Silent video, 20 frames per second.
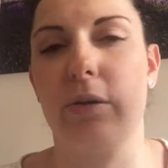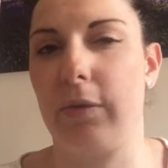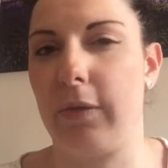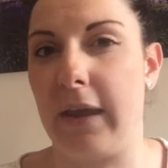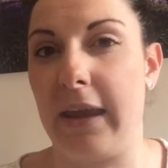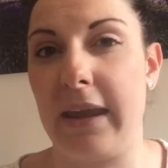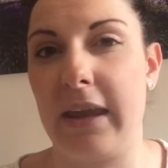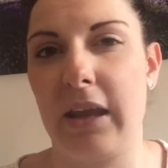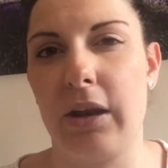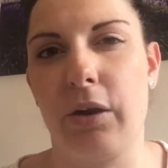you're
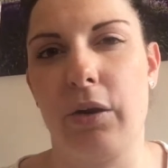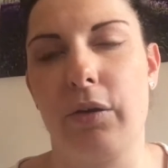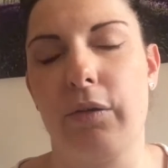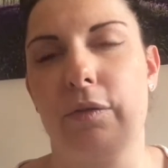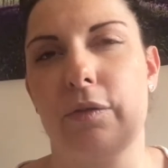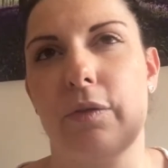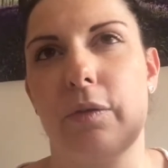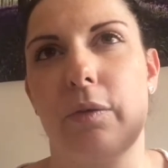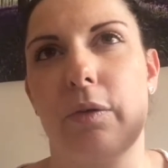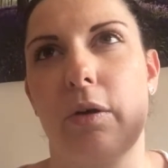thinking
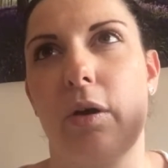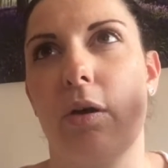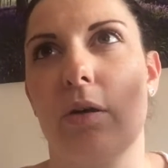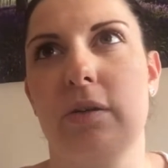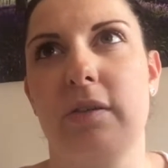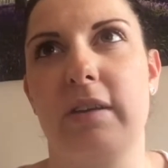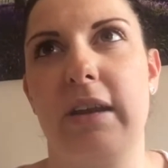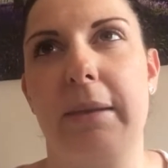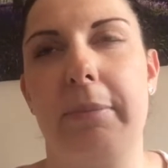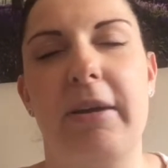of
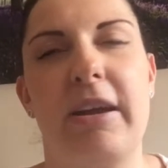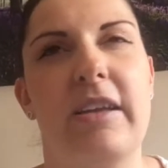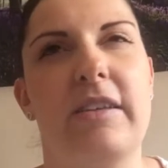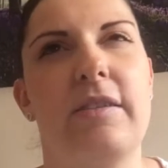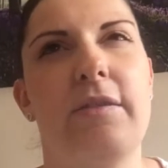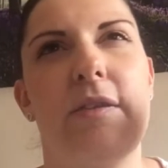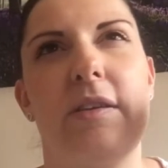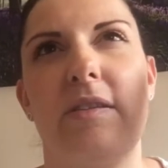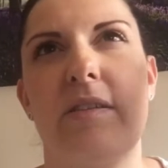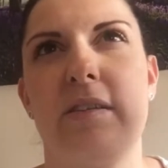constantly,
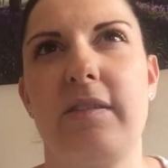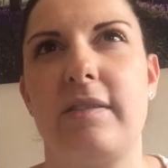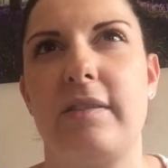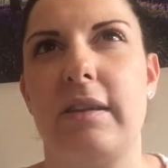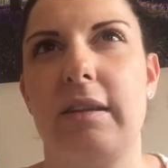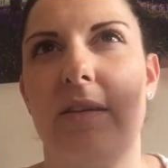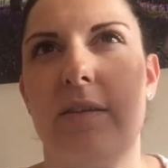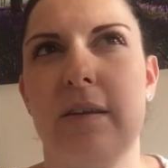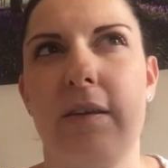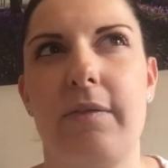because if
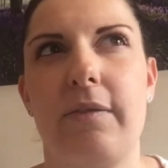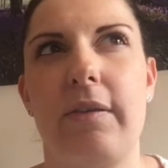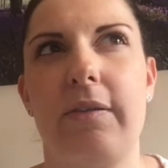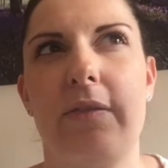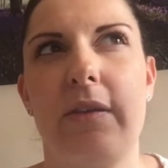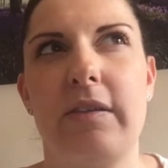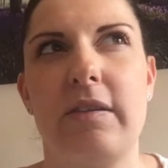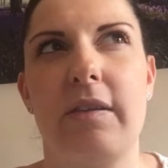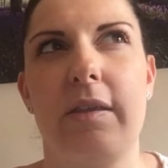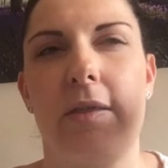
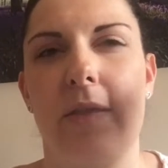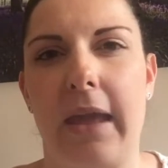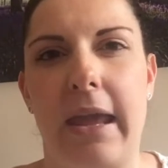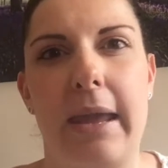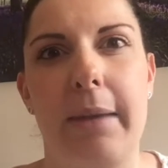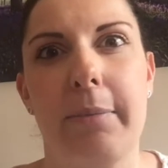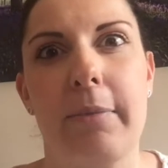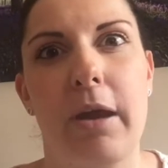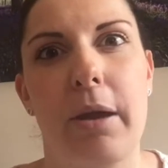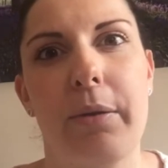there's a
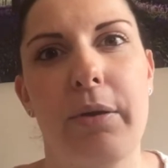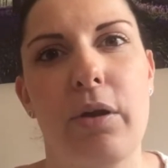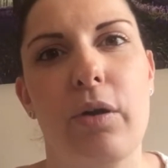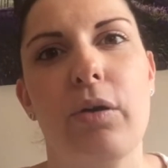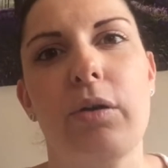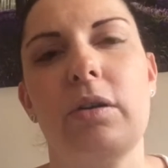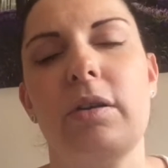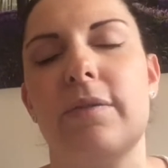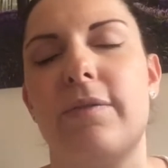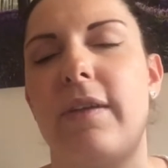theme going
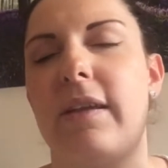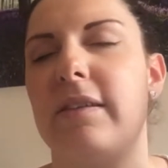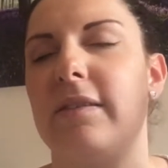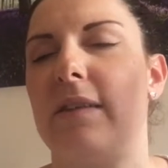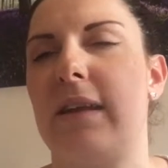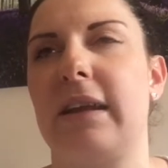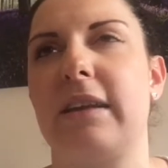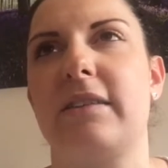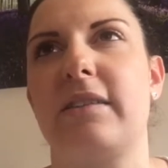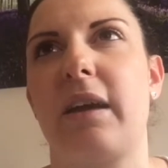on, if there's
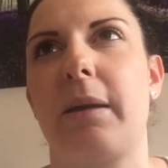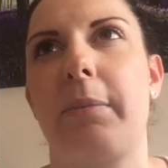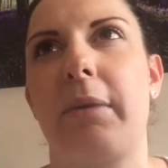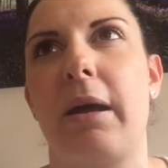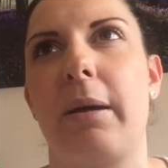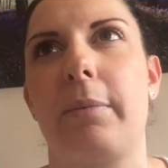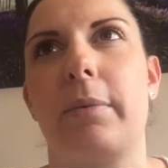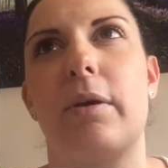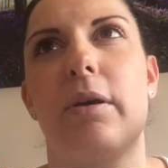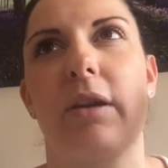things coming
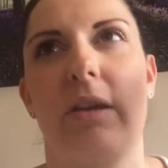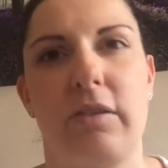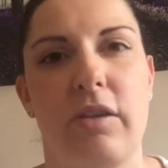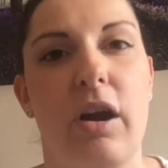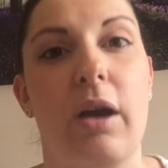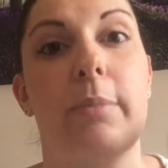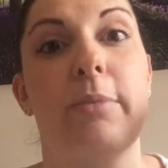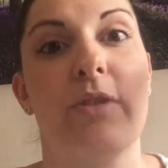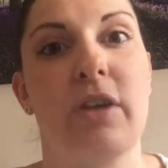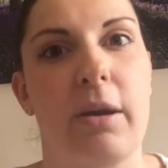up
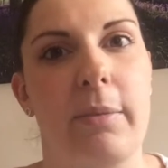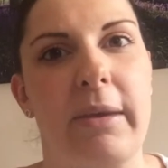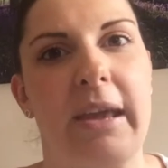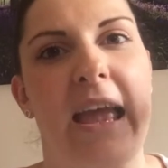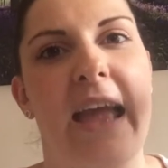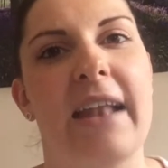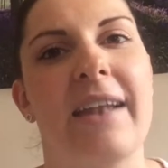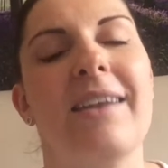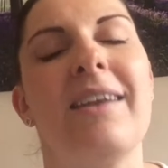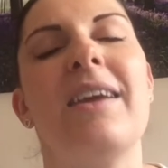time and time
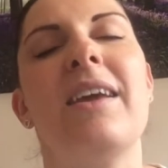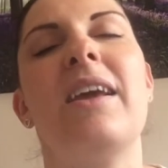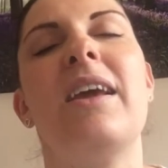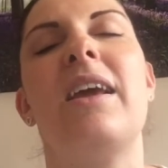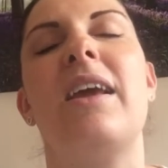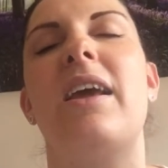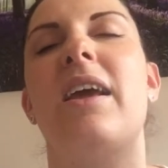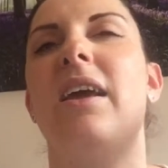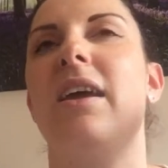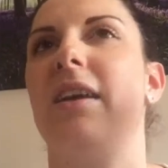again,
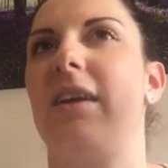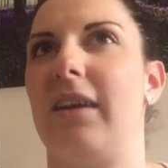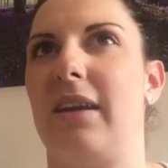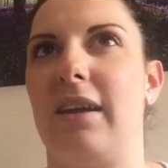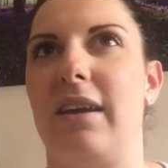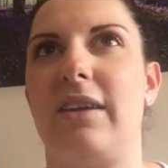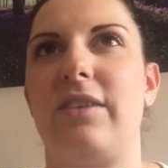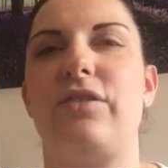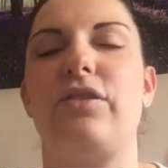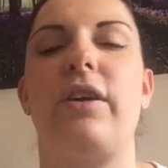
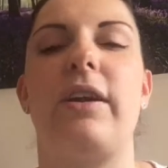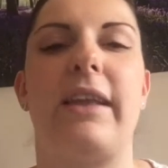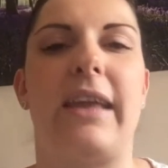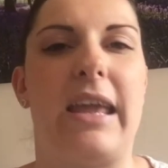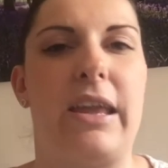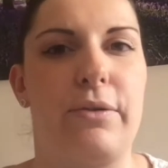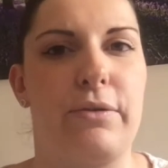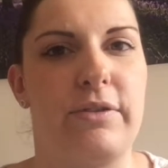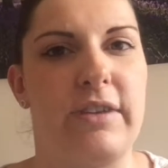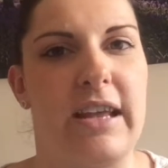it's trying to
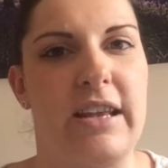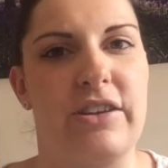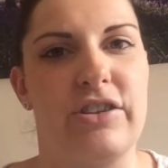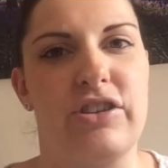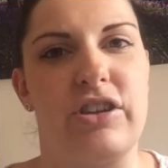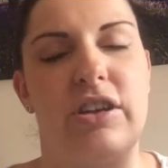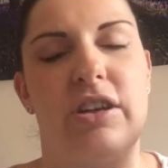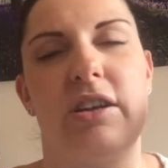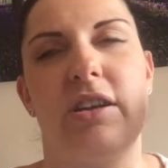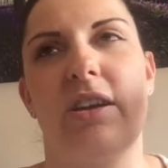get your
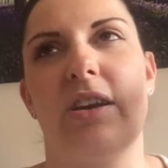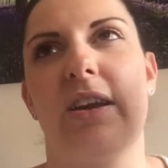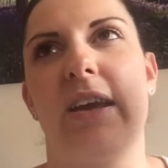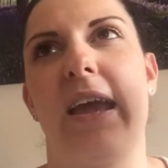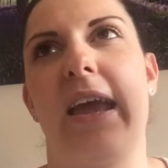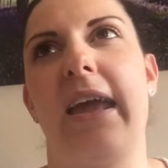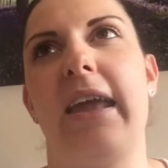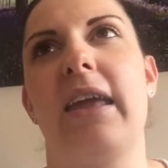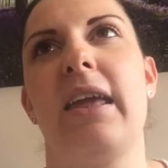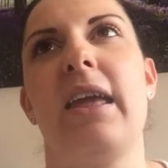attention,
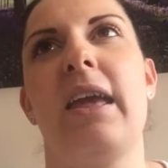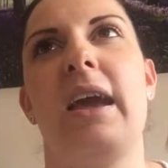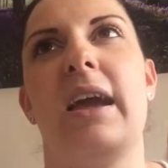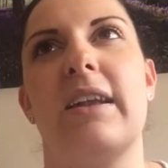okay?